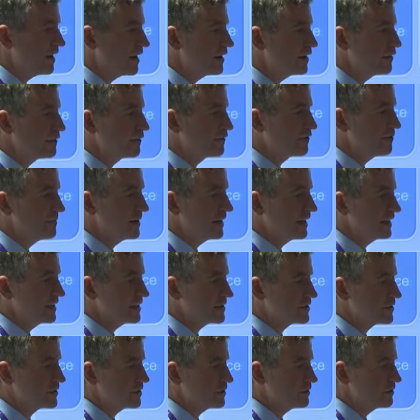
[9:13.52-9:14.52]
very
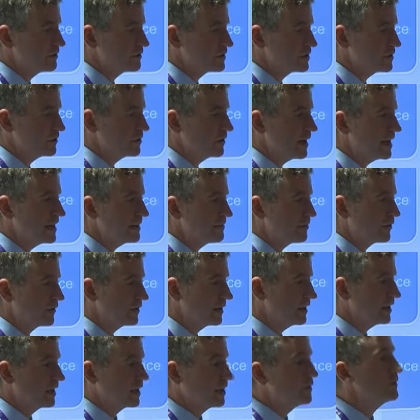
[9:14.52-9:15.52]
familiar to, to
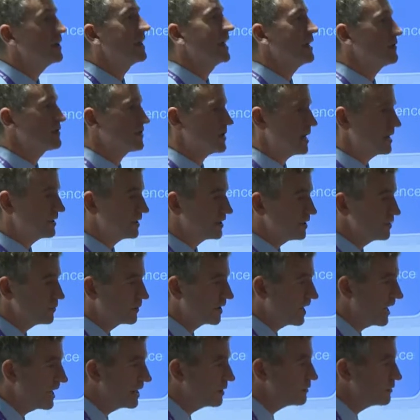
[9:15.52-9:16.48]
anybody, including outside the UK,